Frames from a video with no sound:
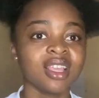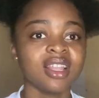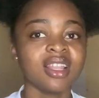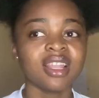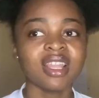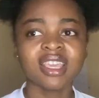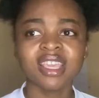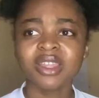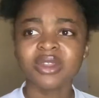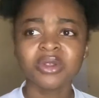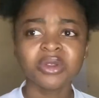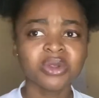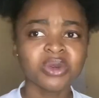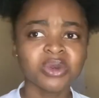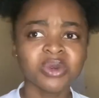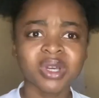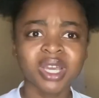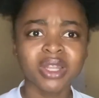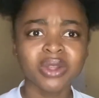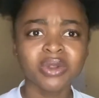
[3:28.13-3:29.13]
Like, I don't
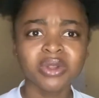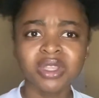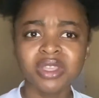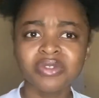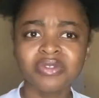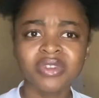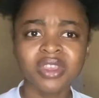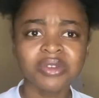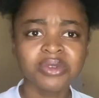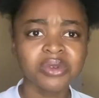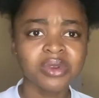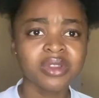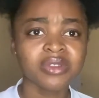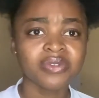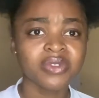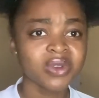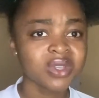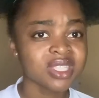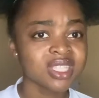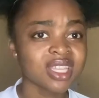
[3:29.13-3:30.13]
know if everyone
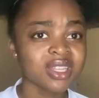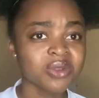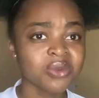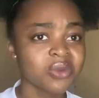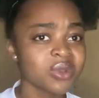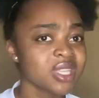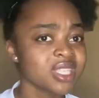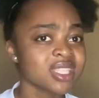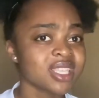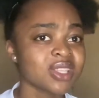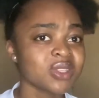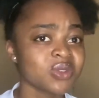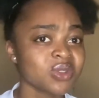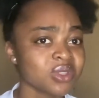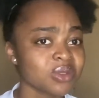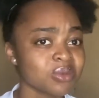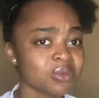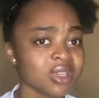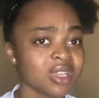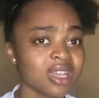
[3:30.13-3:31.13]
feels that quiz
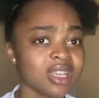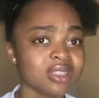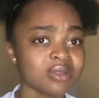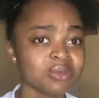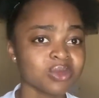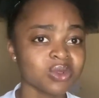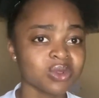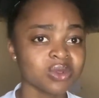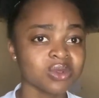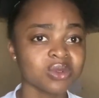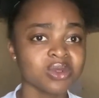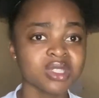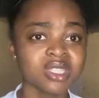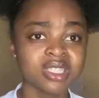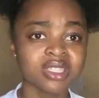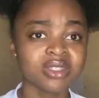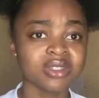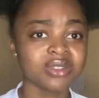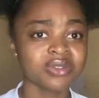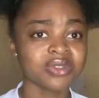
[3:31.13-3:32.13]
at Mulungushi
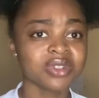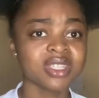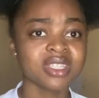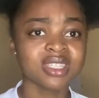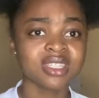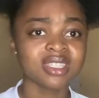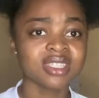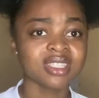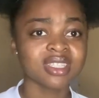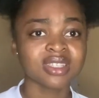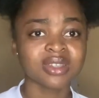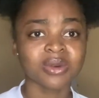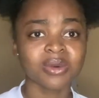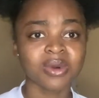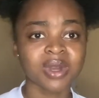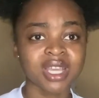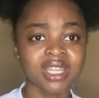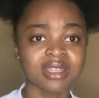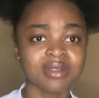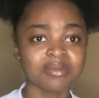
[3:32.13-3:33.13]
University or
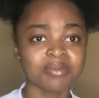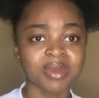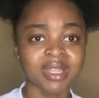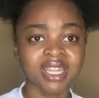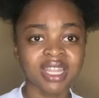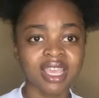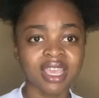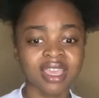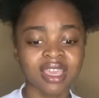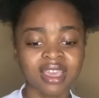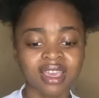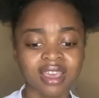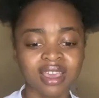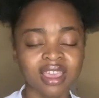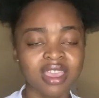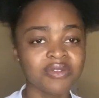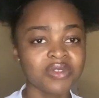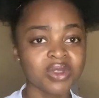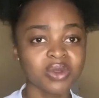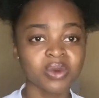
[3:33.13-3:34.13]
what, but like,
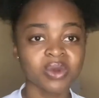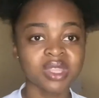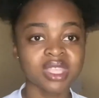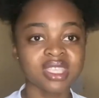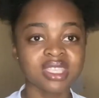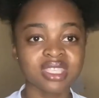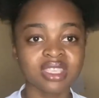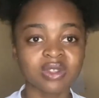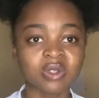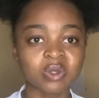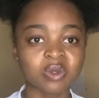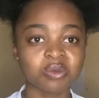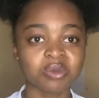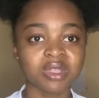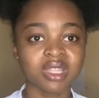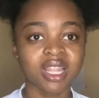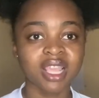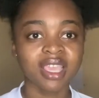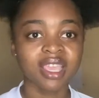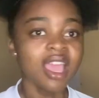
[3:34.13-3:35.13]
even all the seniors would
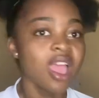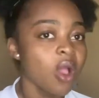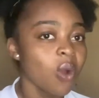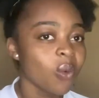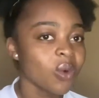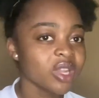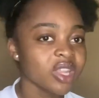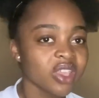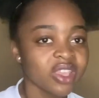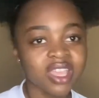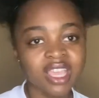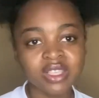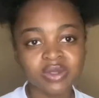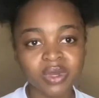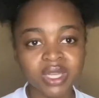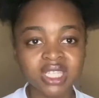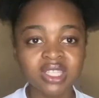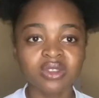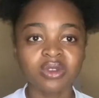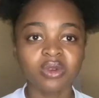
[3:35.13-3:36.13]
be like, when are you guys
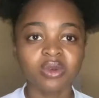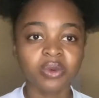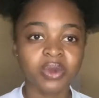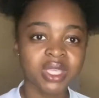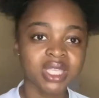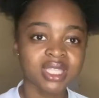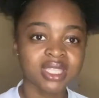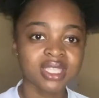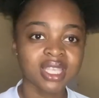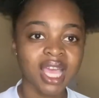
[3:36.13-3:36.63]
writing your quiz?